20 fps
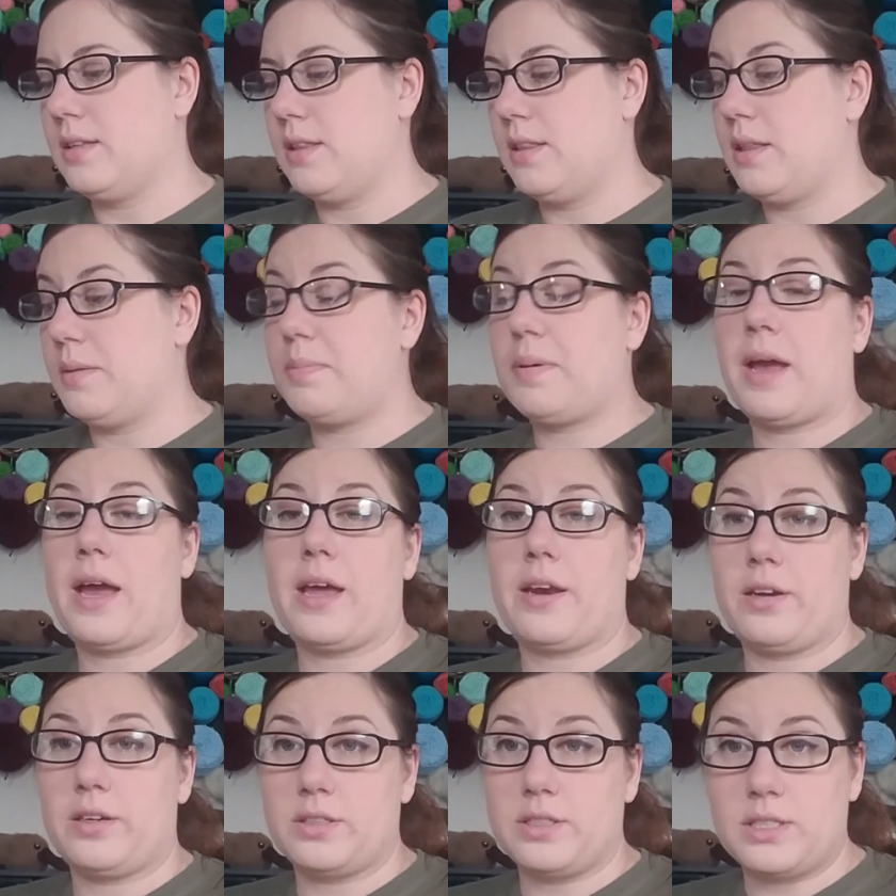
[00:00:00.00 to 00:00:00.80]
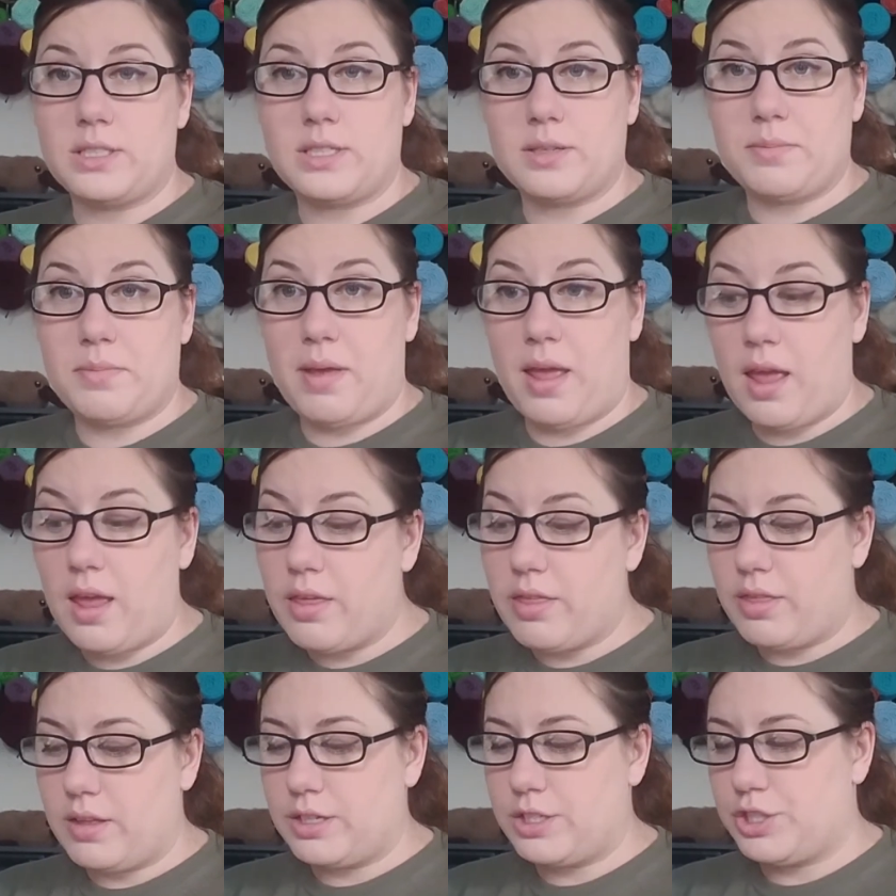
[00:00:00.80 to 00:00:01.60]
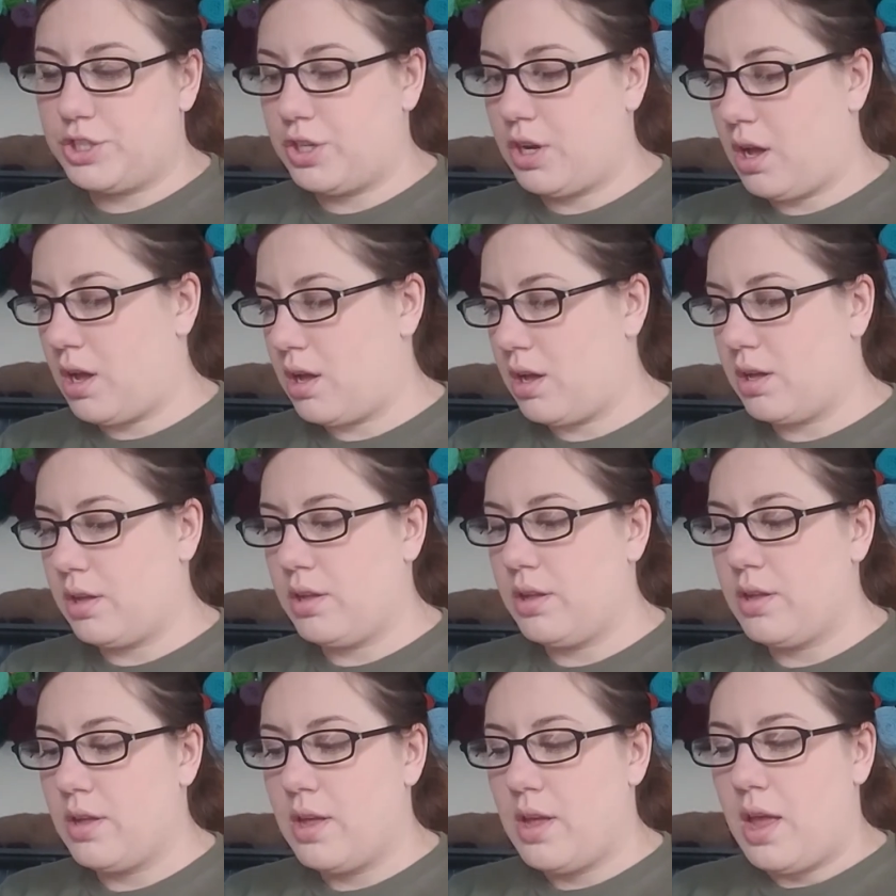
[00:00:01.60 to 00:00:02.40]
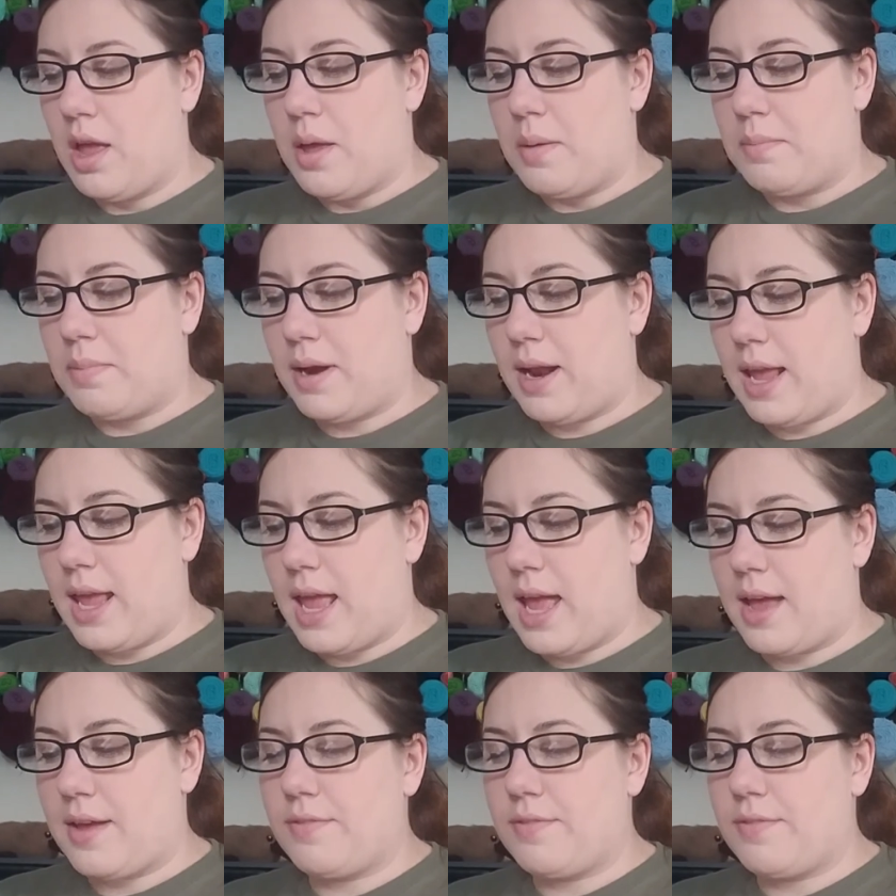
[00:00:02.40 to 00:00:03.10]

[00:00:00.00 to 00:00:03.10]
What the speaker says: pattern to make the shawl, but I have